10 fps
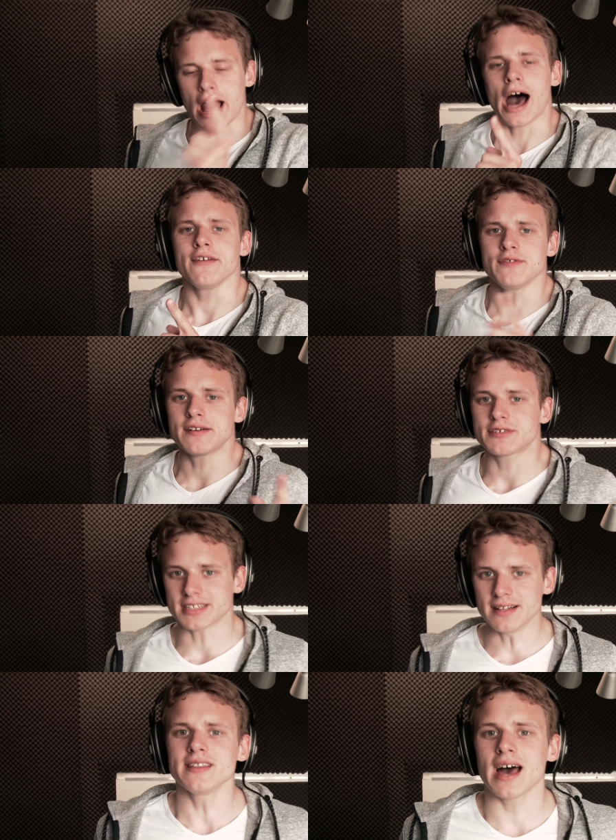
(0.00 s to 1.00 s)
Now, I've never
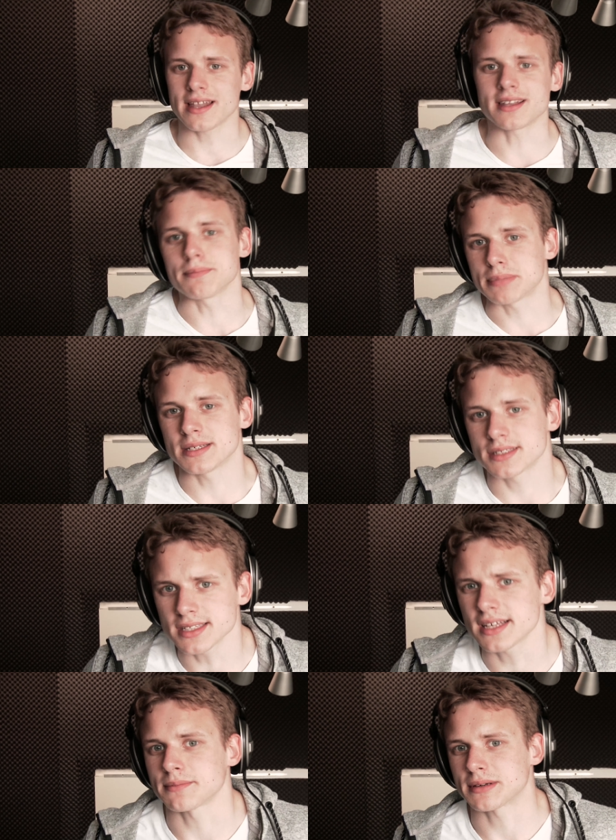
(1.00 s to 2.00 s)
done that on the
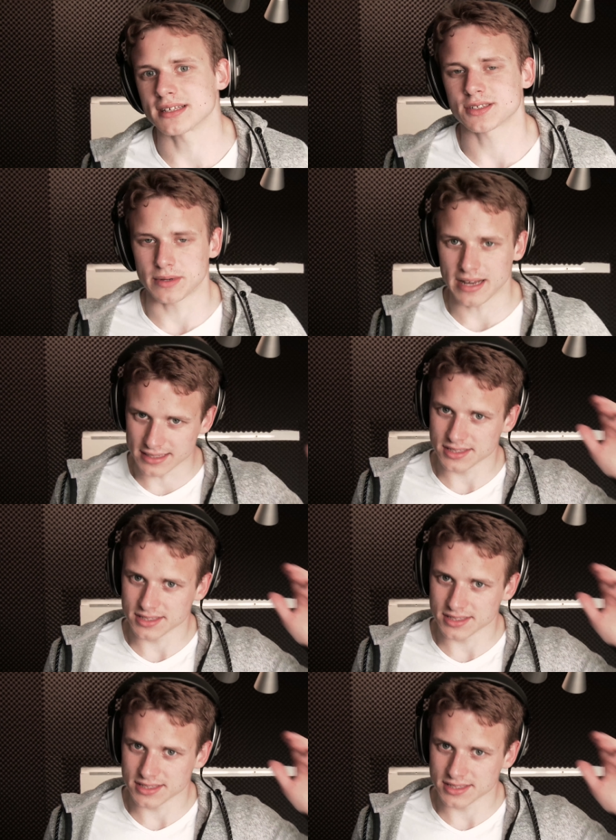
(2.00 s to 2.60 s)
PC, because when I